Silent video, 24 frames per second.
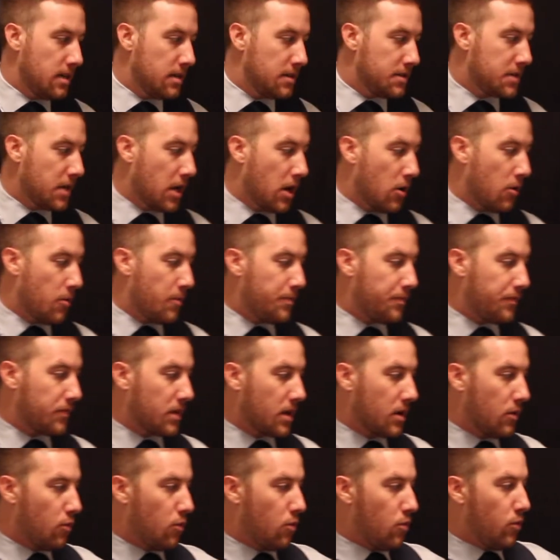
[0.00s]
So
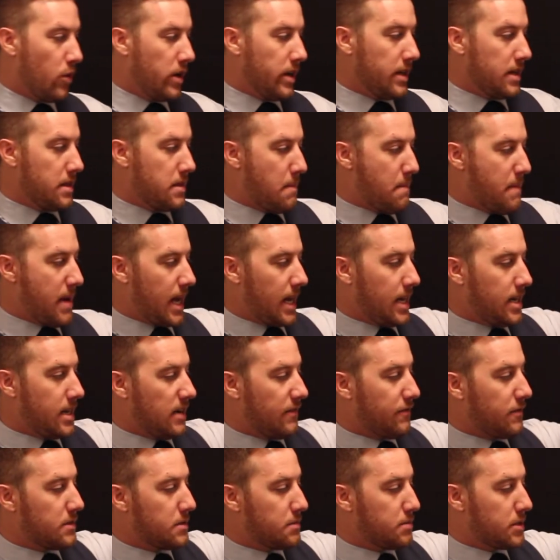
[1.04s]
really the main
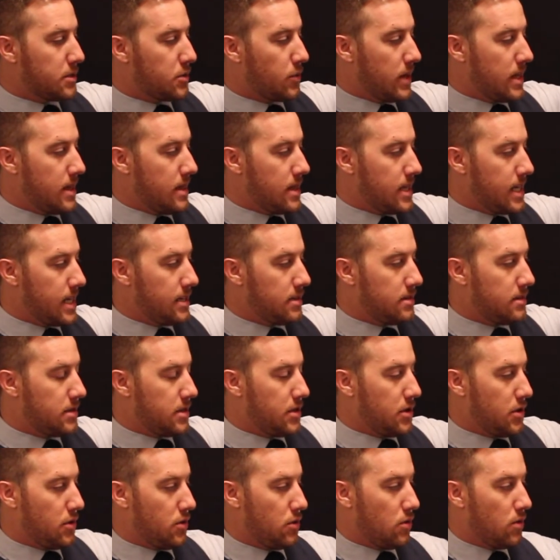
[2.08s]
difference between these
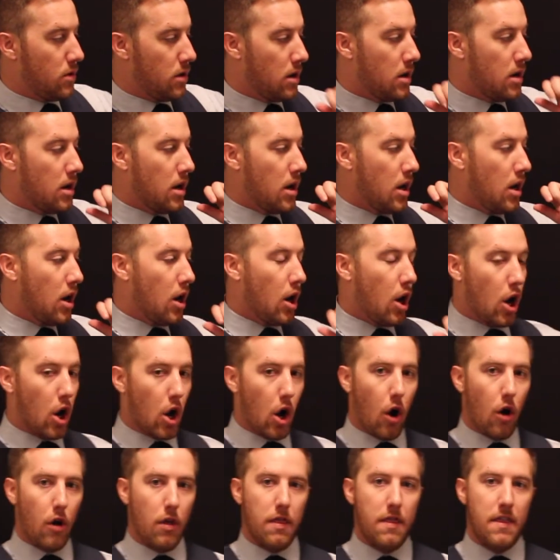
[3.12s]
two
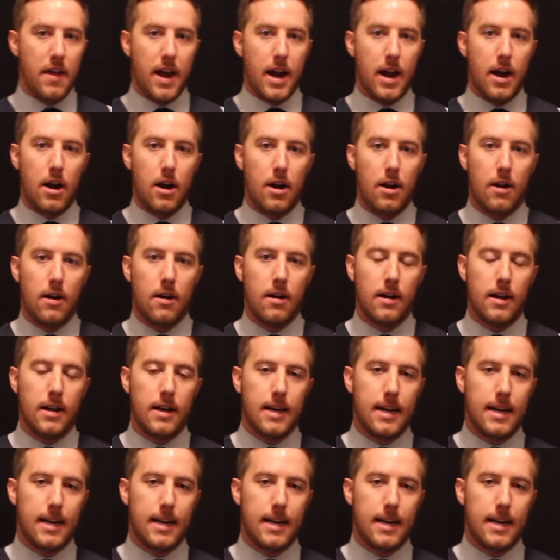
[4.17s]
are their